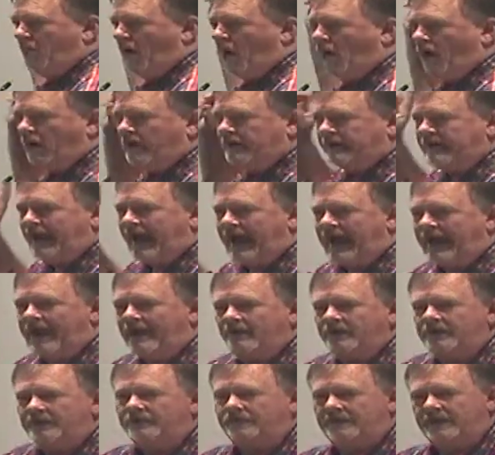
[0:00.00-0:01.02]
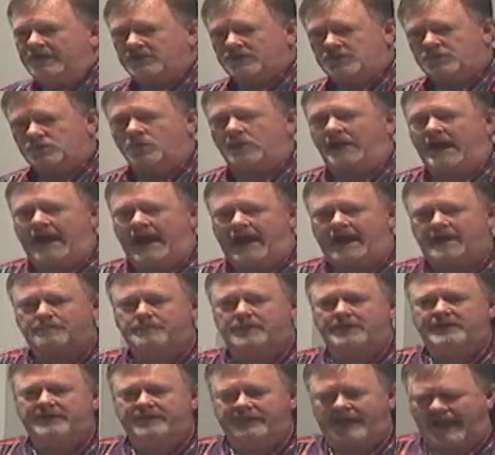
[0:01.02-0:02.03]
marked out, and this would
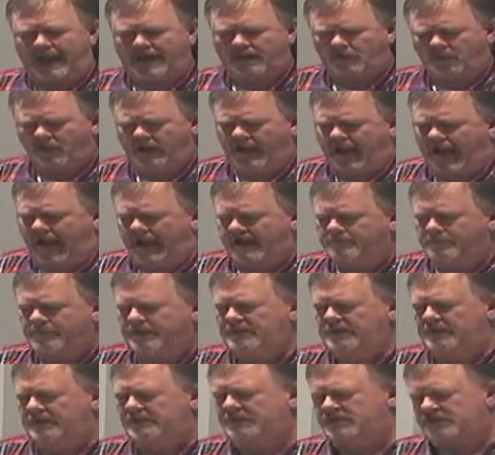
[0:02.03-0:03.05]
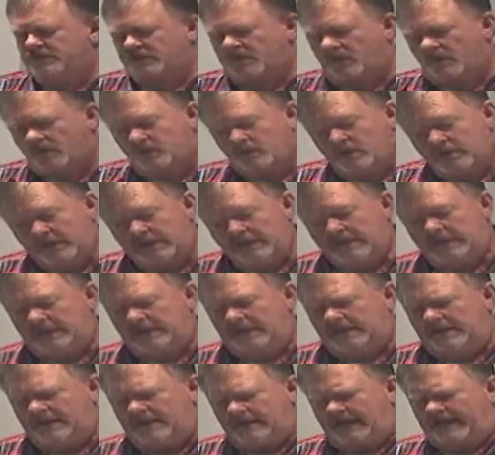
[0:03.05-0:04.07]
happen and that would happen. And so
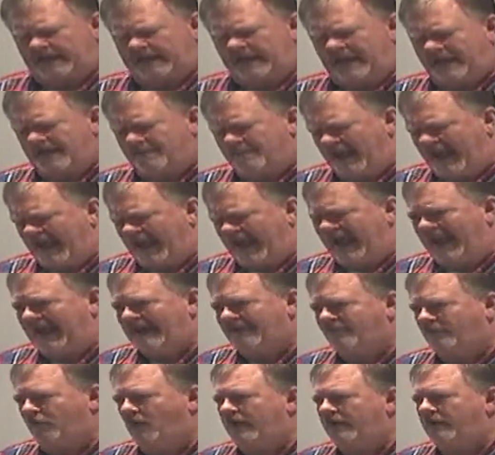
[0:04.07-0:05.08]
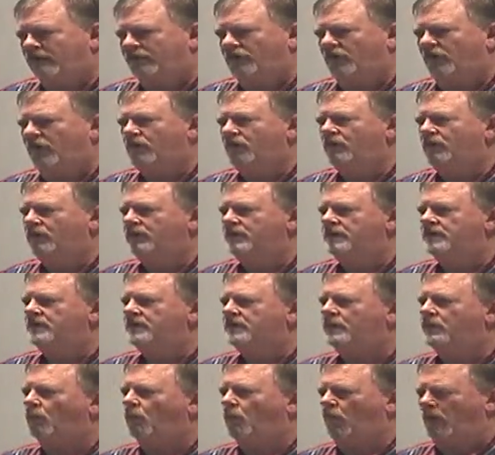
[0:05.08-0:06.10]
I got about halfway through, and
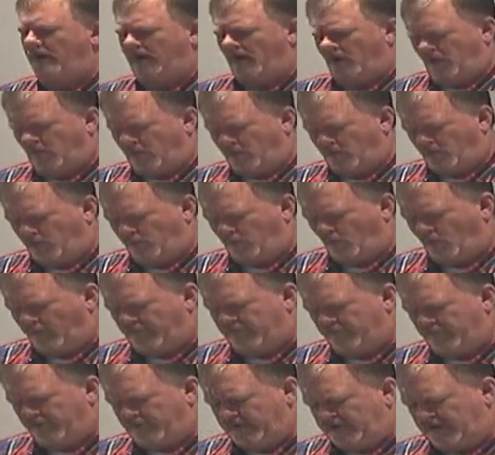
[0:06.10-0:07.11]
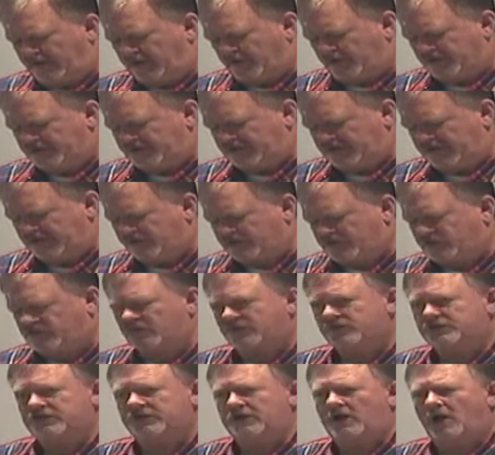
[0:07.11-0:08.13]
one, old, one of the dear
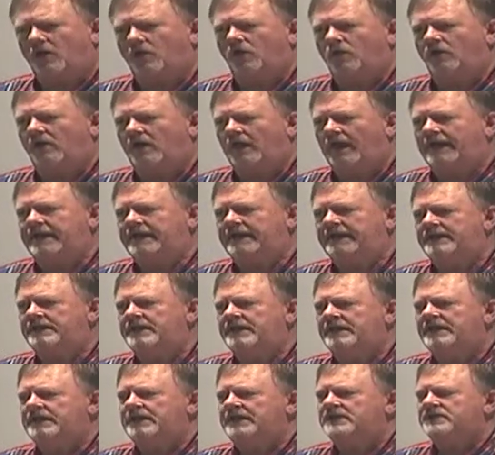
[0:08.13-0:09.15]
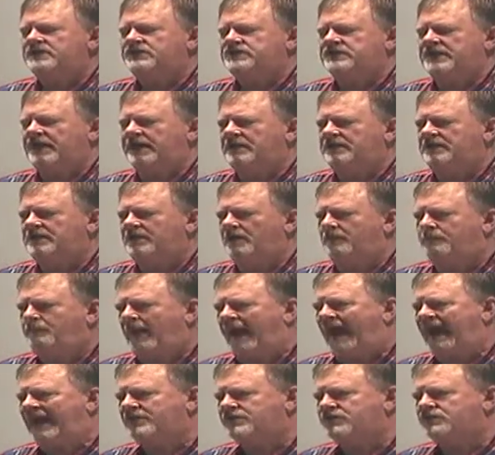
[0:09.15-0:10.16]
sisters, an older lady, said, uh,
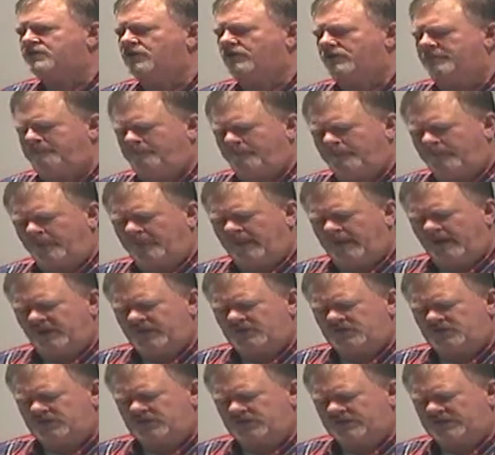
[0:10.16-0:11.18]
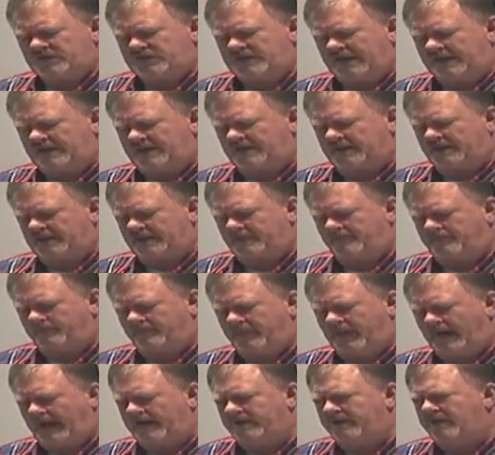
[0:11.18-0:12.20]
Pastor, she said, uh,
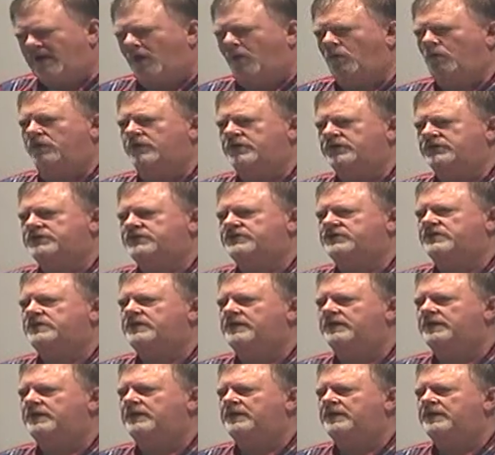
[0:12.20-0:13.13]
I notice